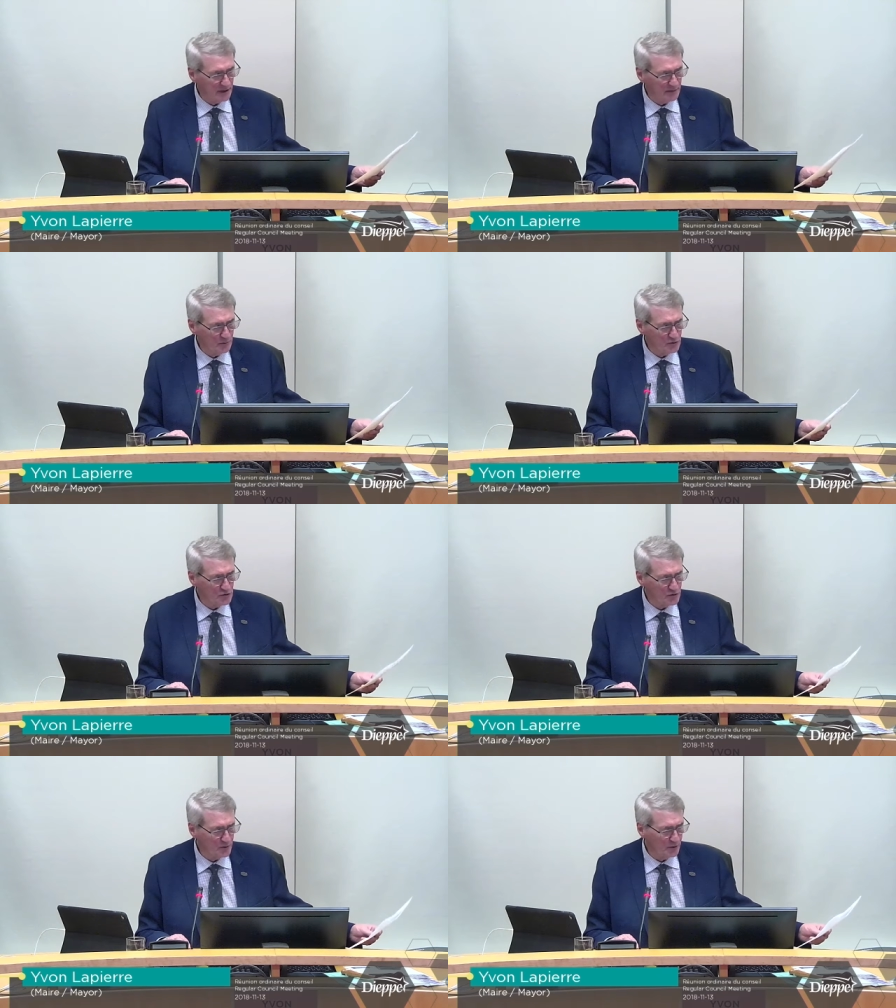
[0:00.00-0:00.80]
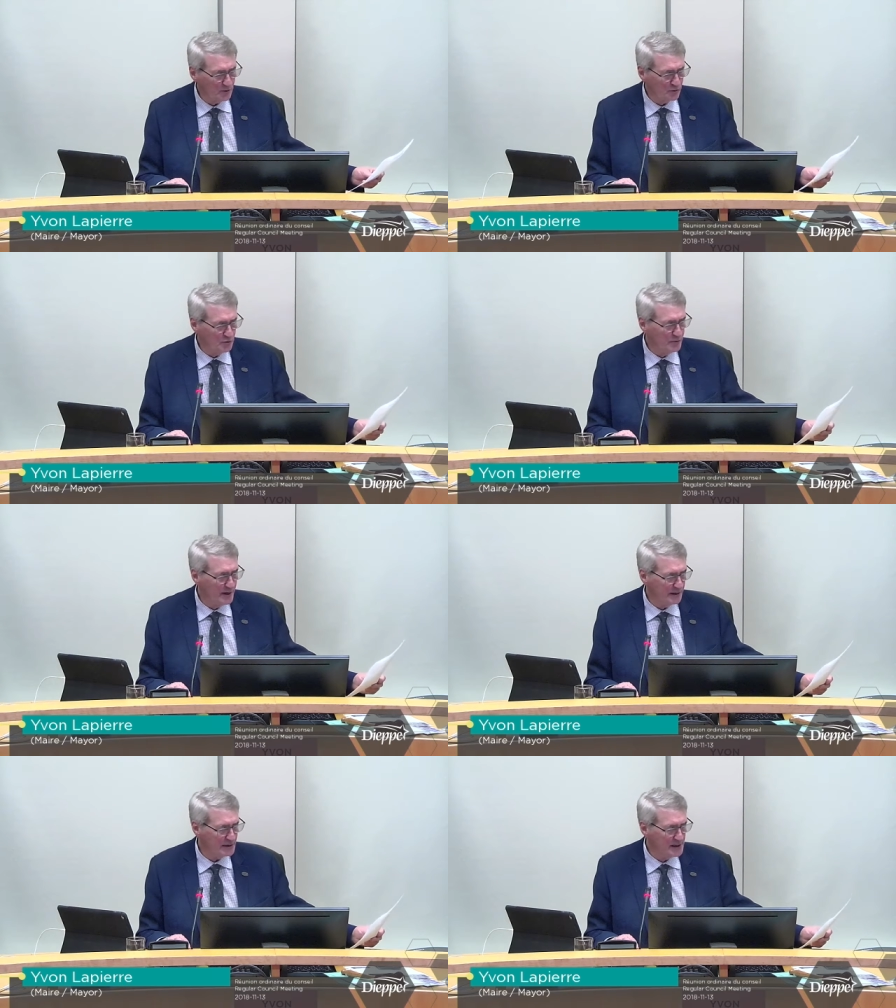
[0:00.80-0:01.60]
So I think all the
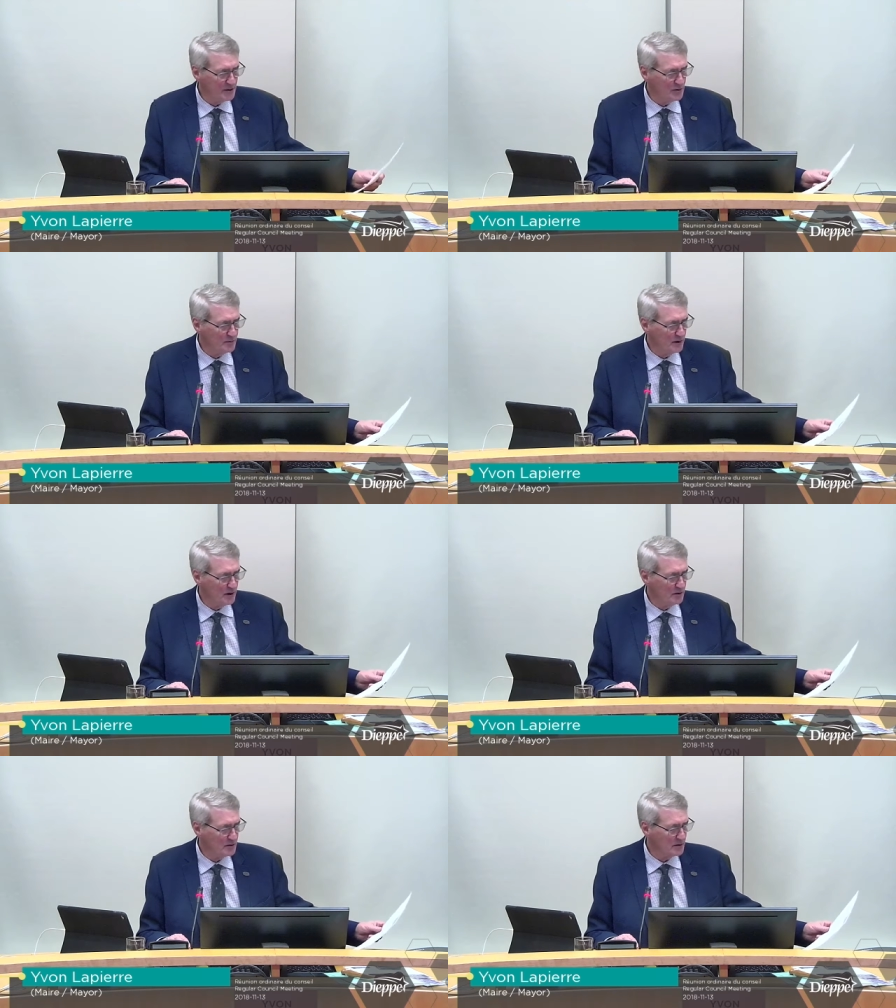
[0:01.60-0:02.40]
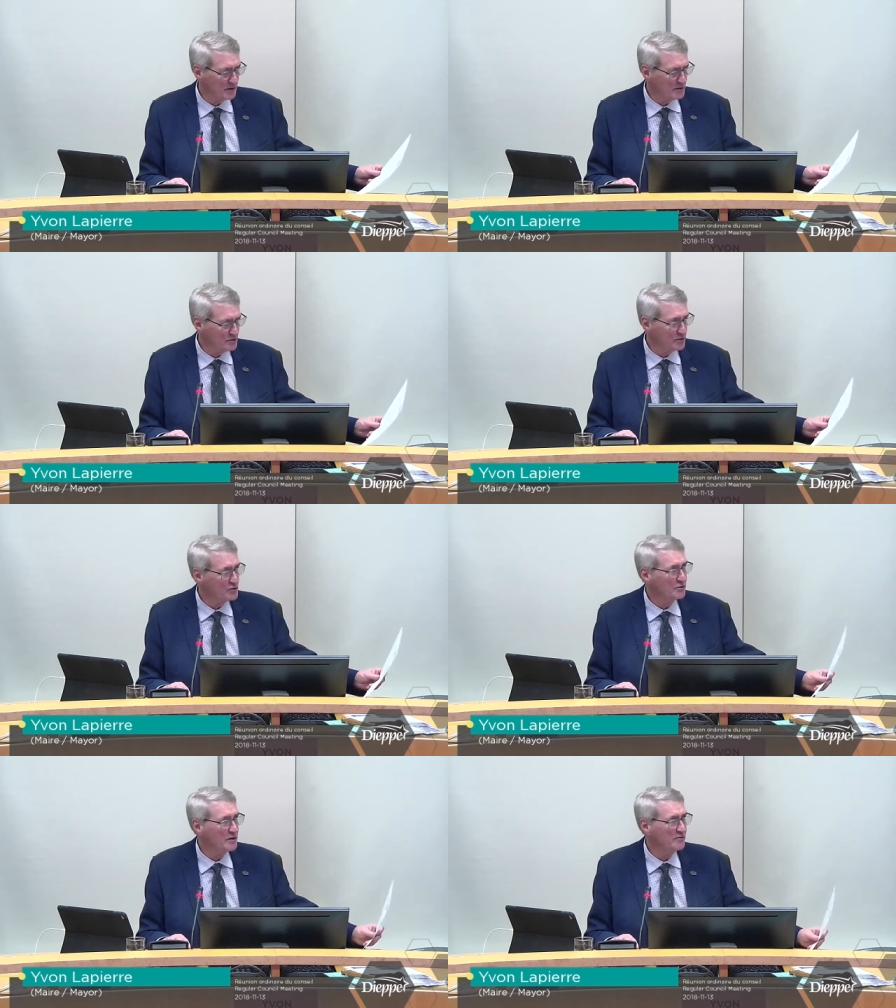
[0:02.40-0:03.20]
questions got answers. I
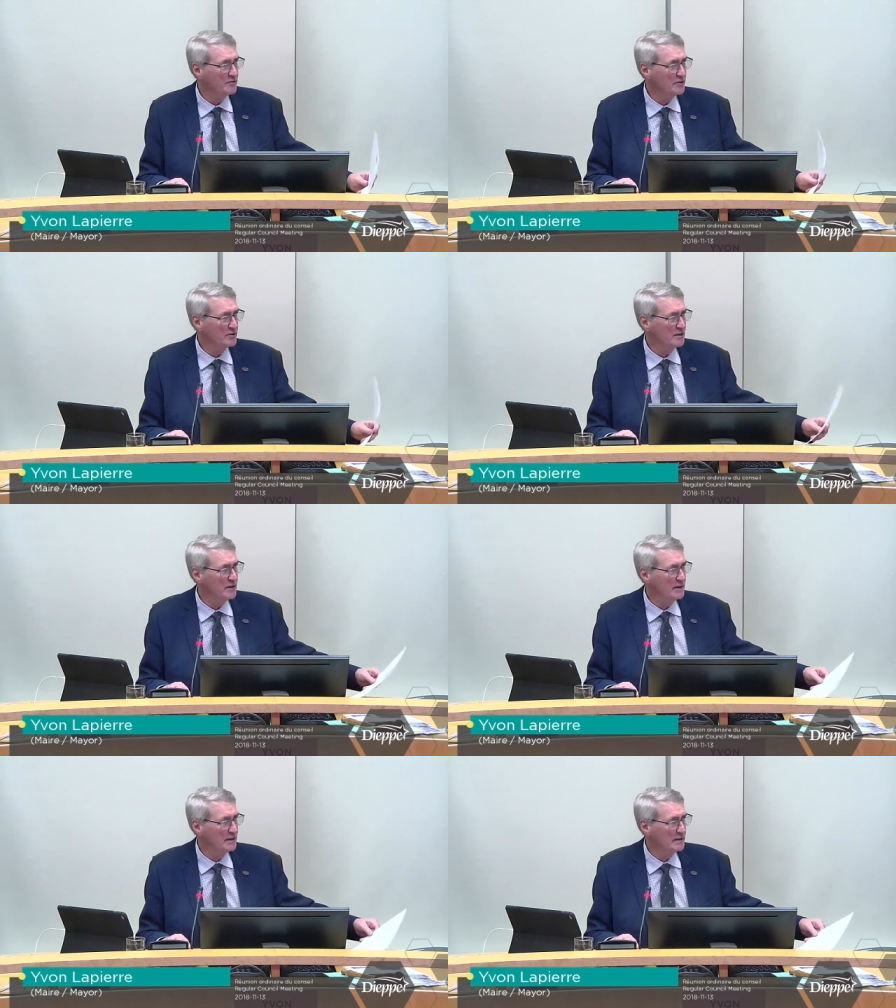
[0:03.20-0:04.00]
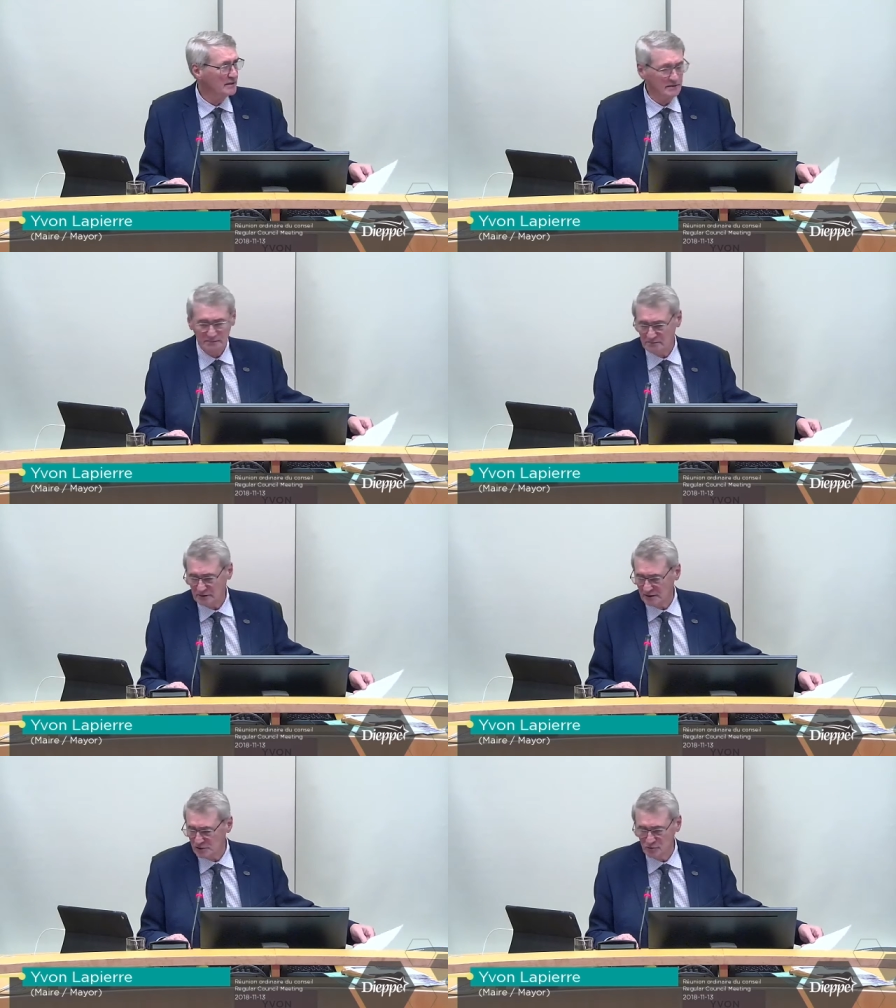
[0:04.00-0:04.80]
don't see any more lights. So all those in
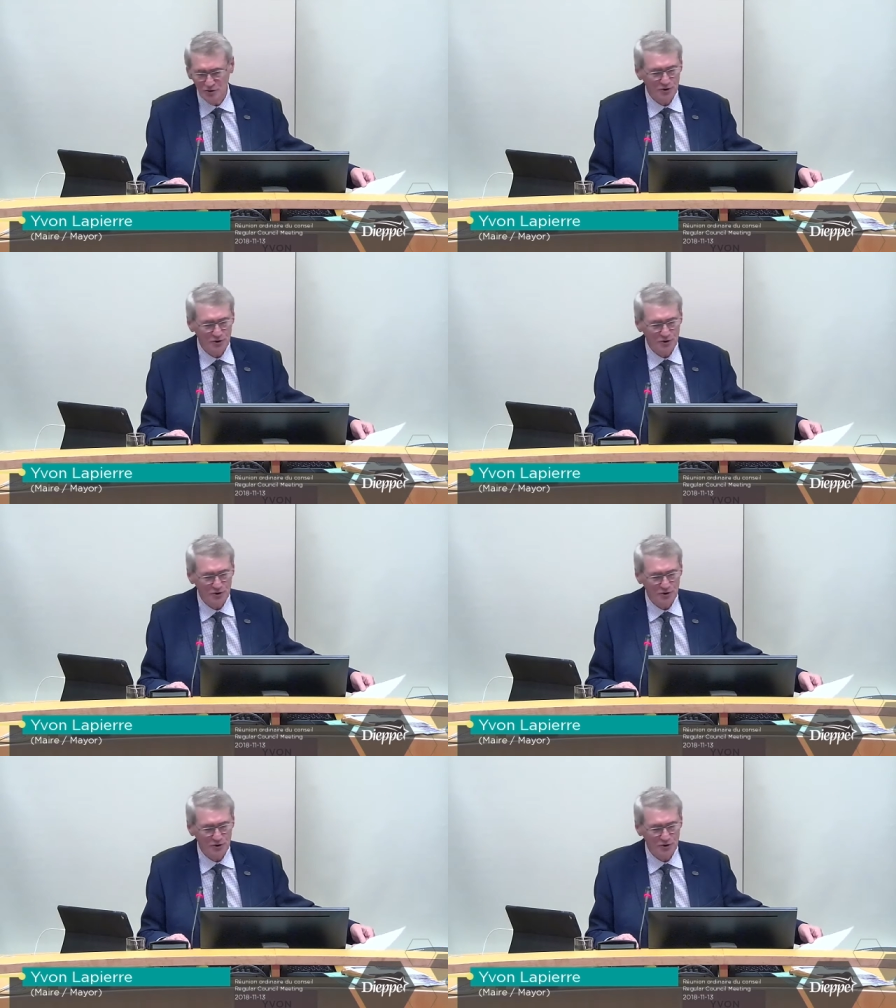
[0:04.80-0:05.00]
favor of the